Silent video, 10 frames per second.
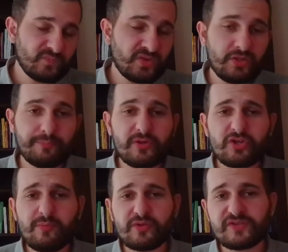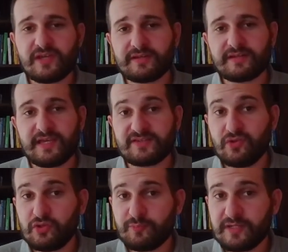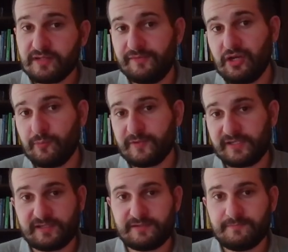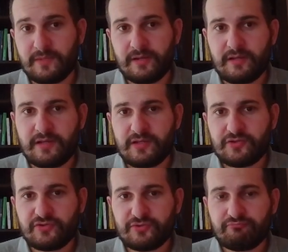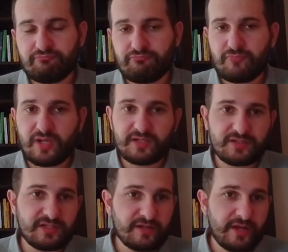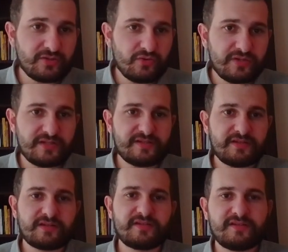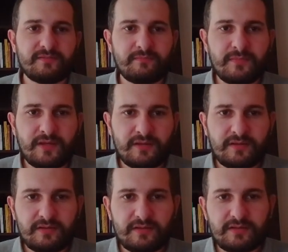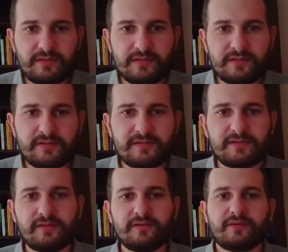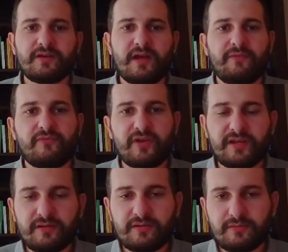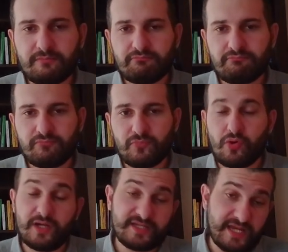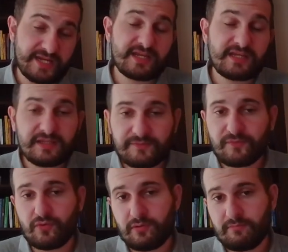The bishop on c8 has not been developed yet, and the knight on d6 is covering or attacking e4,